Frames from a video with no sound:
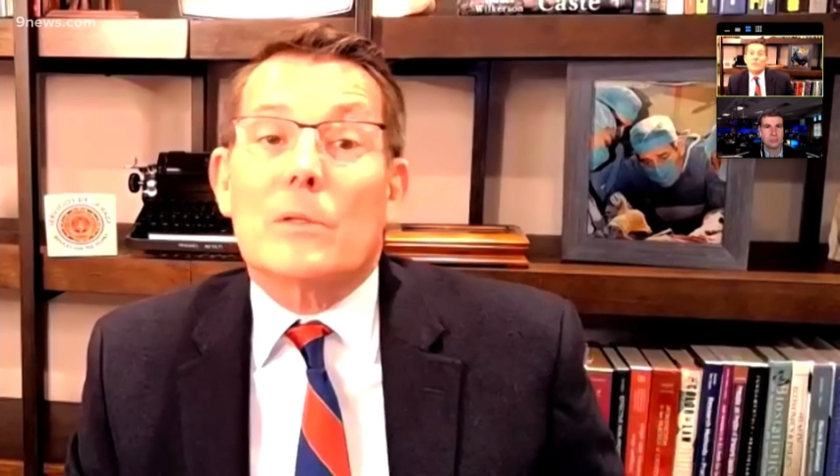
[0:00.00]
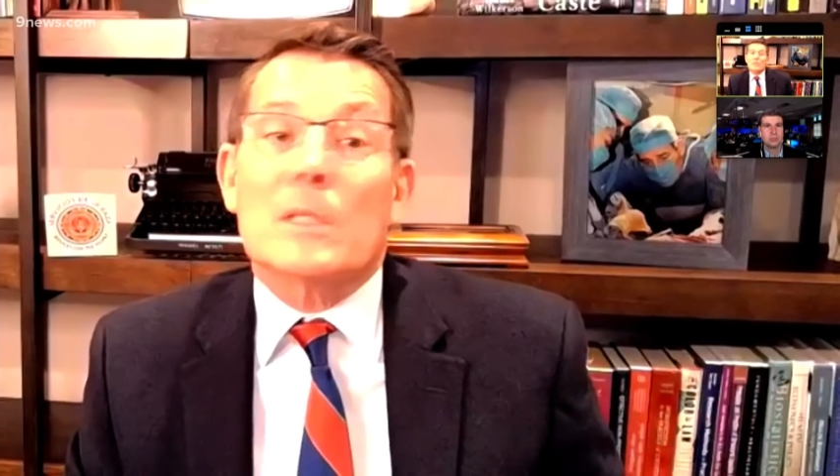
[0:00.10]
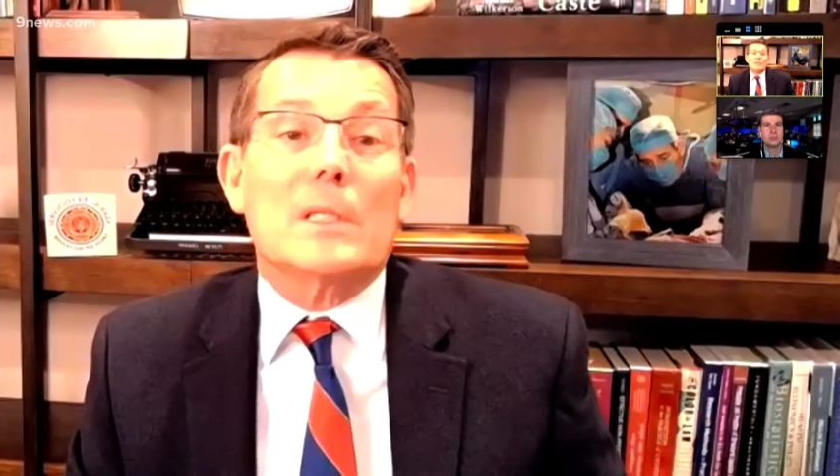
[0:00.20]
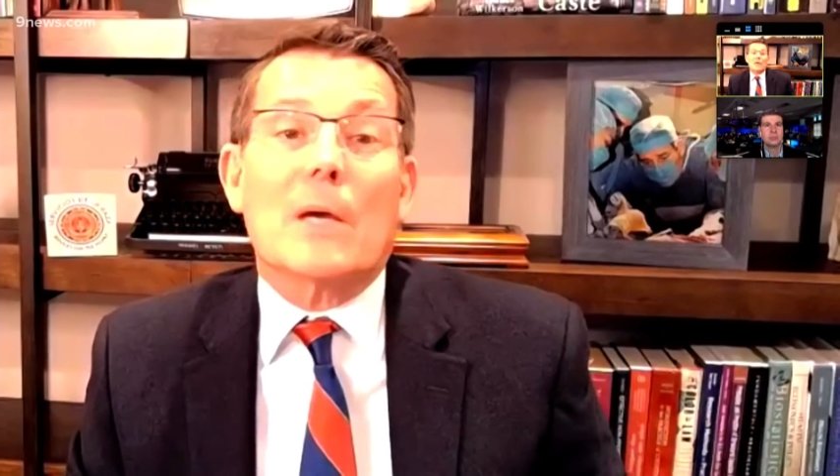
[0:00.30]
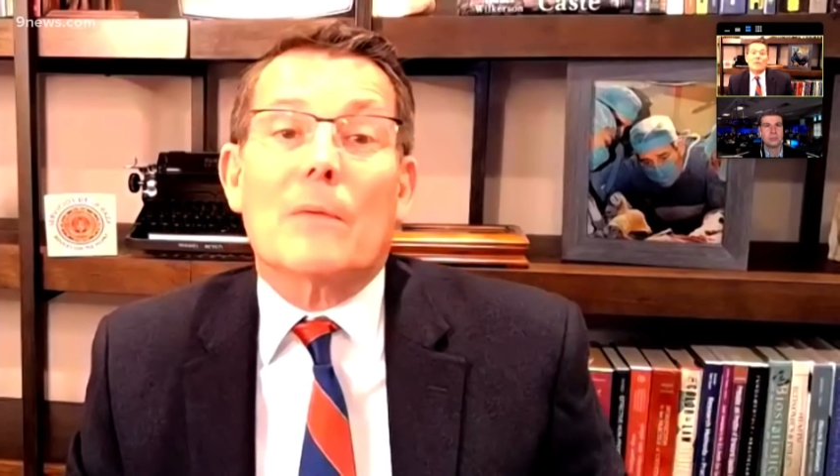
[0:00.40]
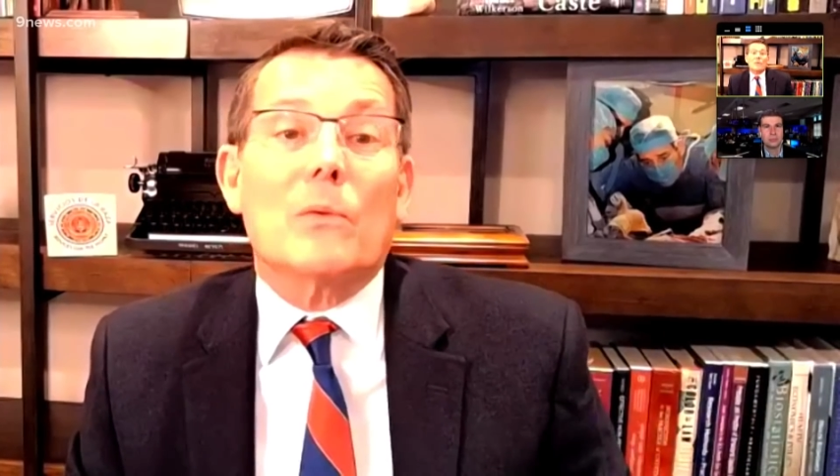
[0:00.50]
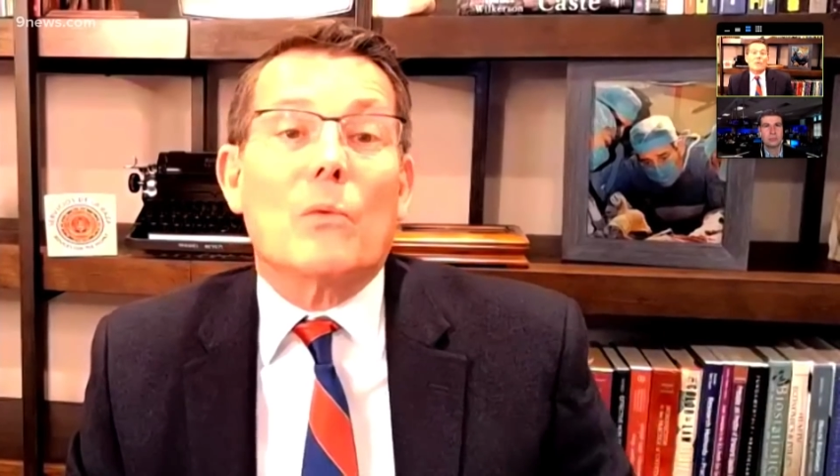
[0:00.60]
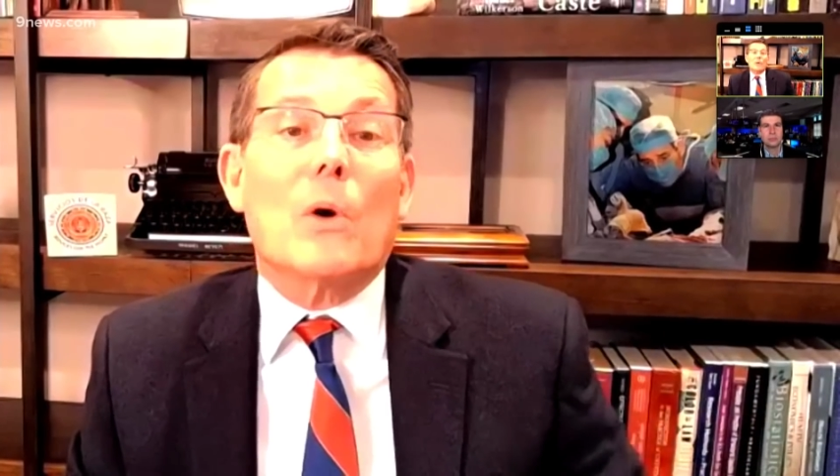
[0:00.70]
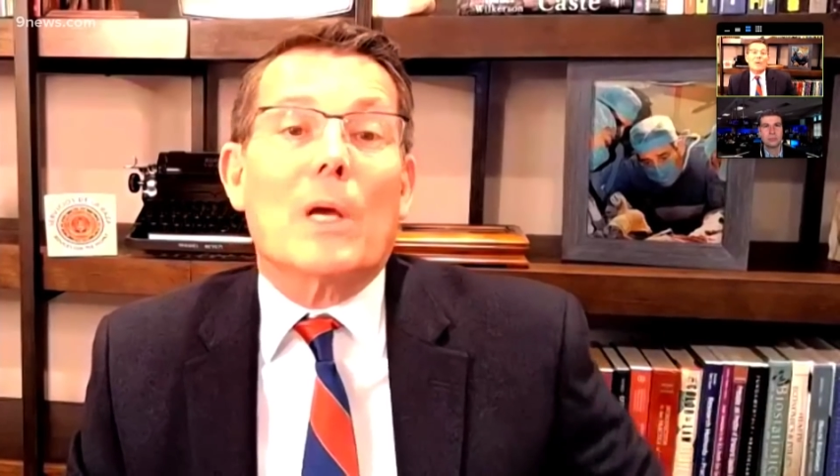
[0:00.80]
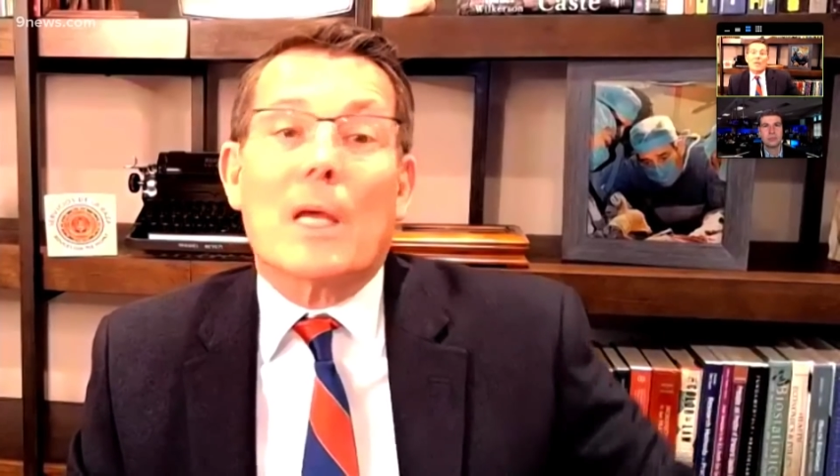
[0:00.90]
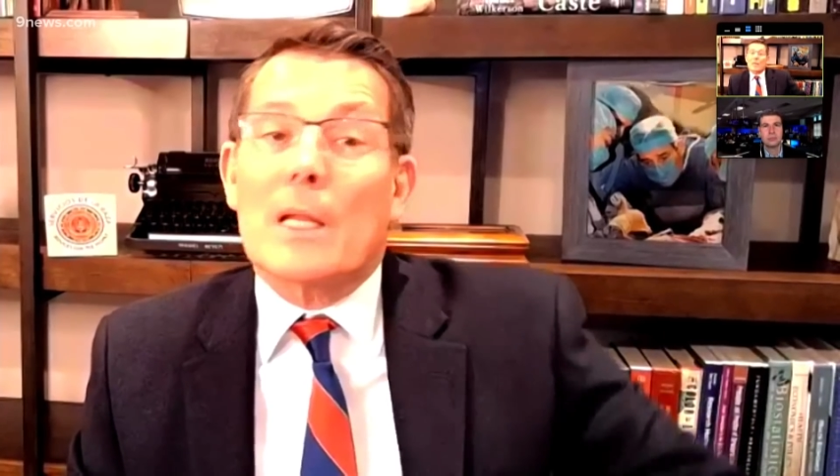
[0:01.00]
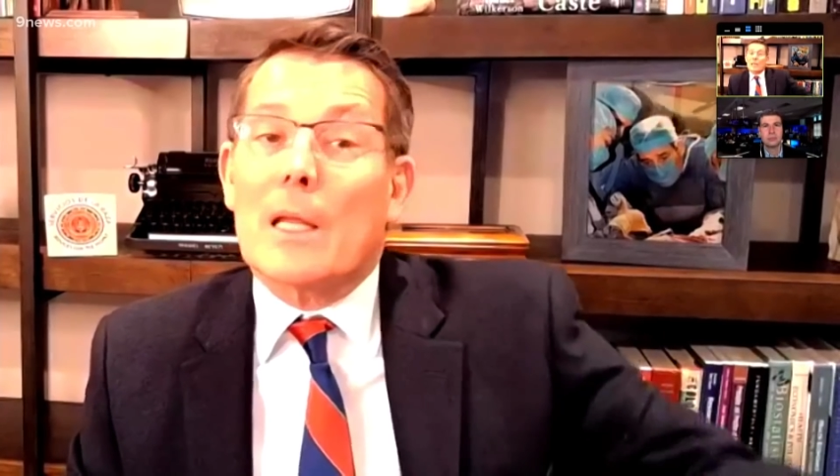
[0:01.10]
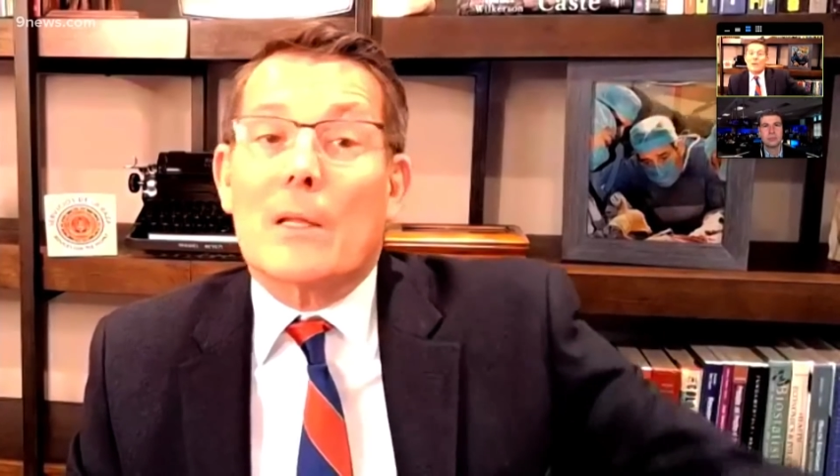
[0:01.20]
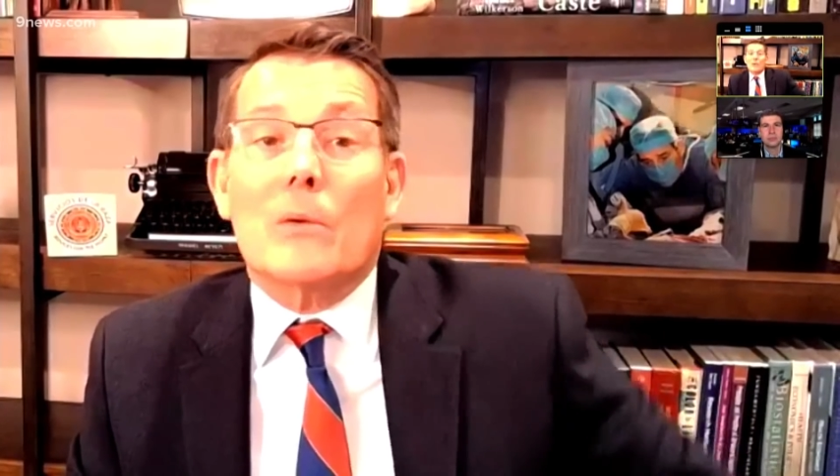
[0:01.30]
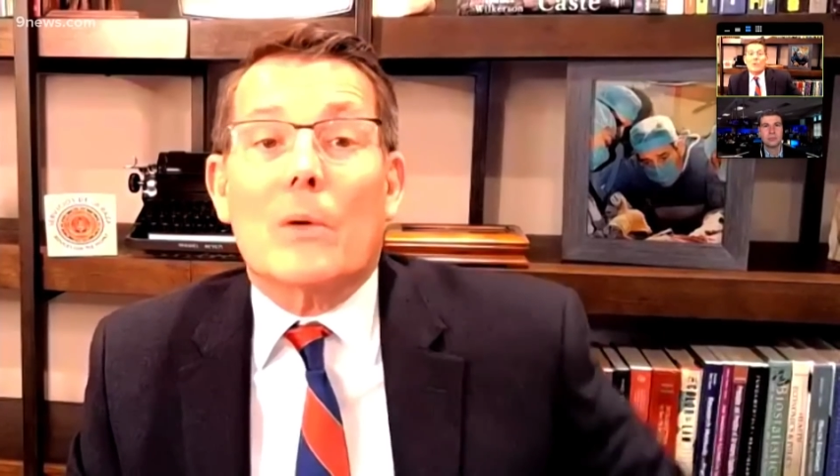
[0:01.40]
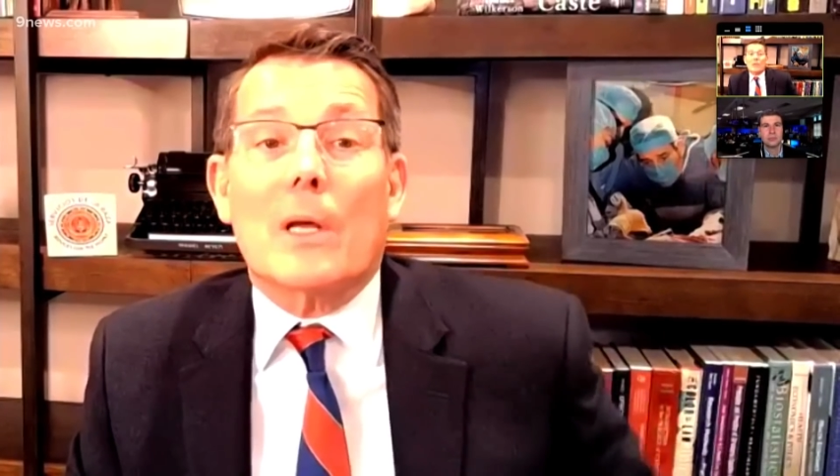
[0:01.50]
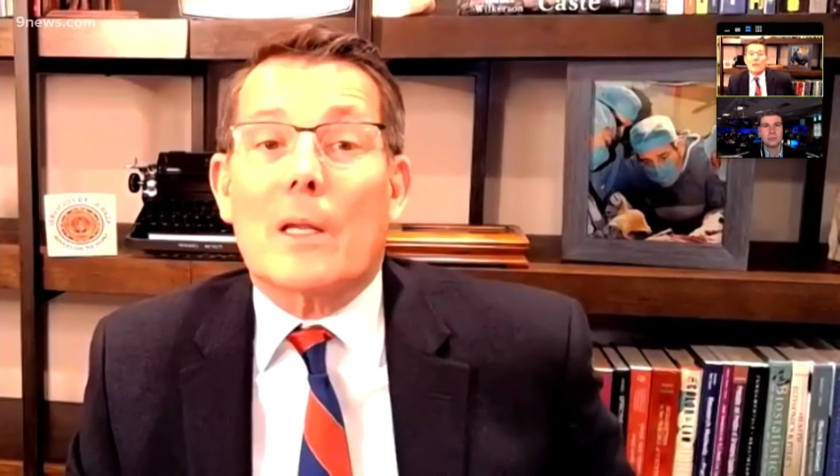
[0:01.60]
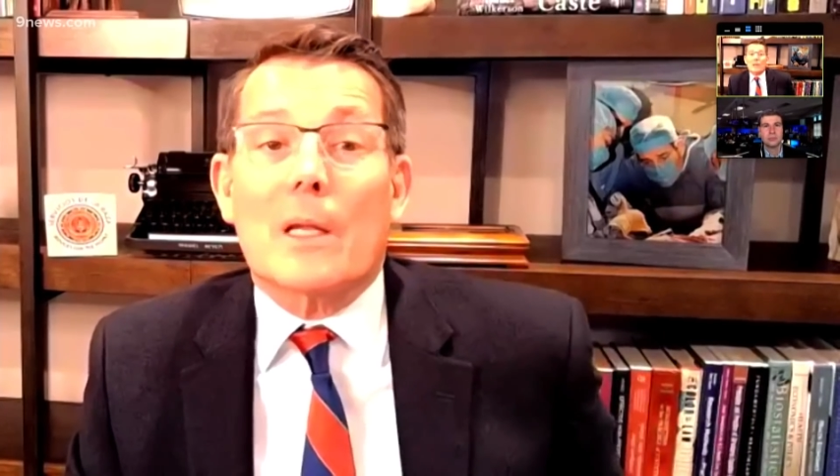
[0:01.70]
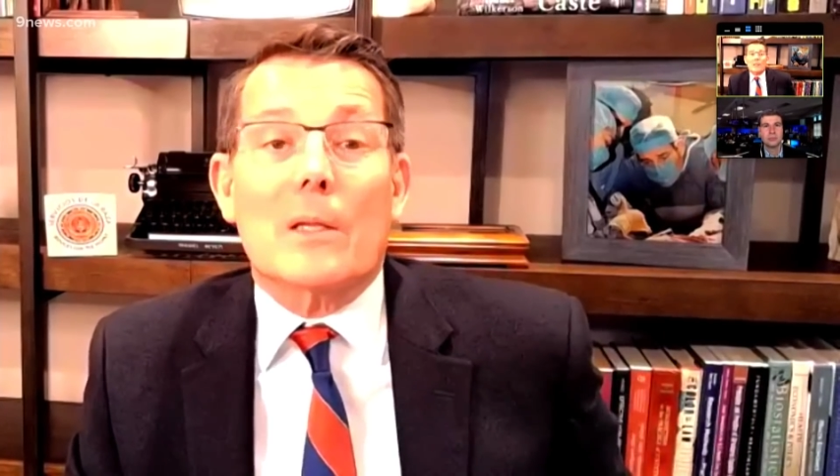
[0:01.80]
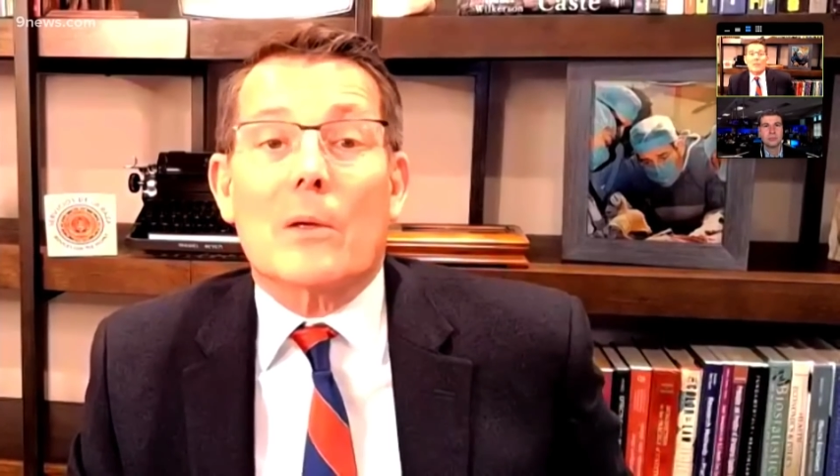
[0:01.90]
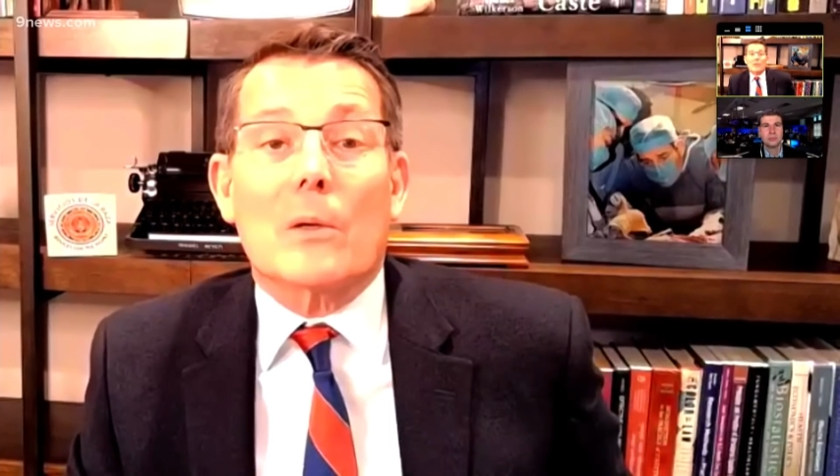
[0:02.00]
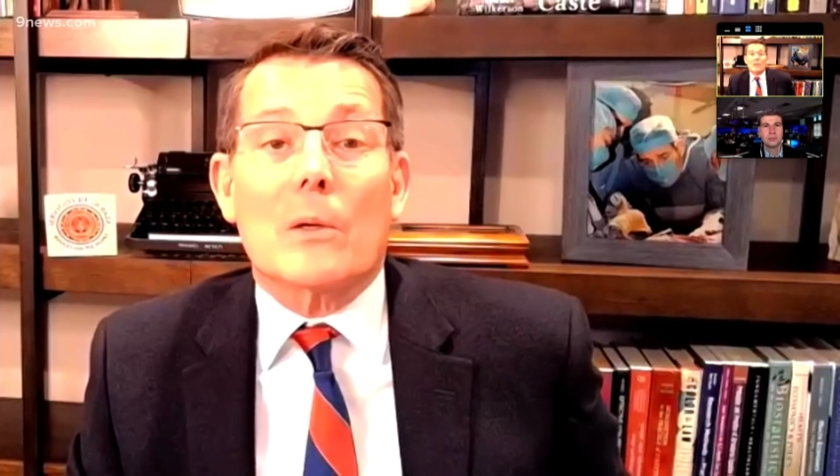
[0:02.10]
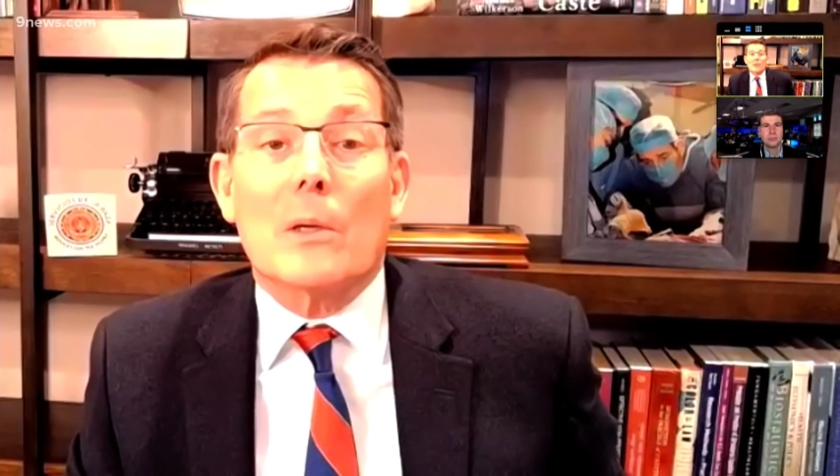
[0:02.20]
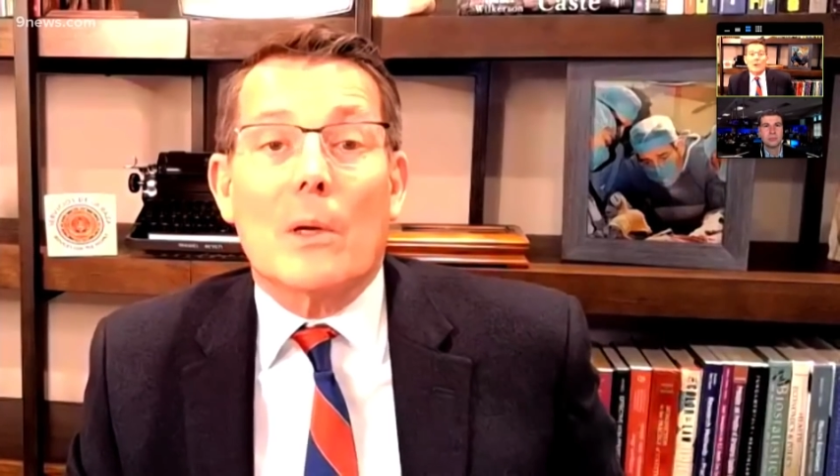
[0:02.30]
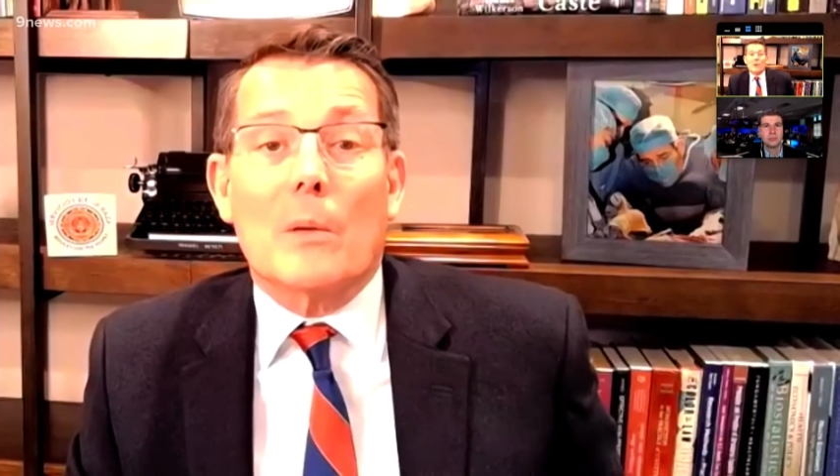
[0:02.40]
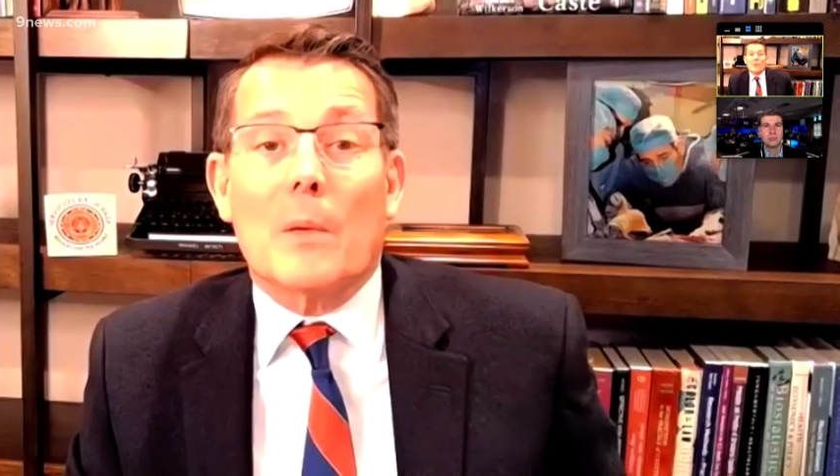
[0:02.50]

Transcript: You just have to walk in and you can get your